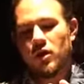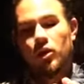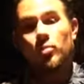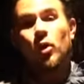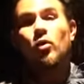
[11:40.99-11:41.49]

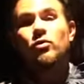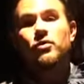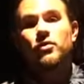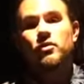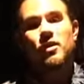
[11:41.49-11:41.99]
your
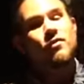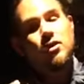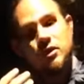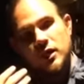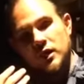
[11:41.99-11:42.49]
bones, even
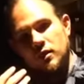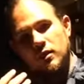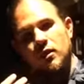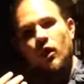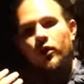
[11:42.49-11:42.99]
your teeth,
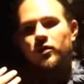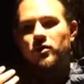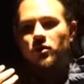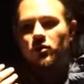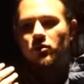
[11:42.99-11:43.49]
are
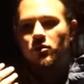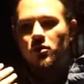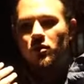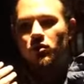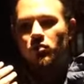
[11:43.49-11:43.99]
considered
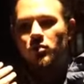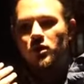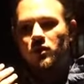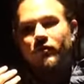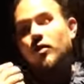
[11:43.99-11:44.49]
to
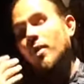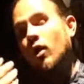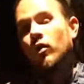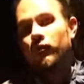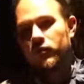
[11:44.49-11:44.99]
be very
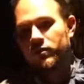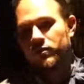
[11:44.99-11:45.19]
powerful.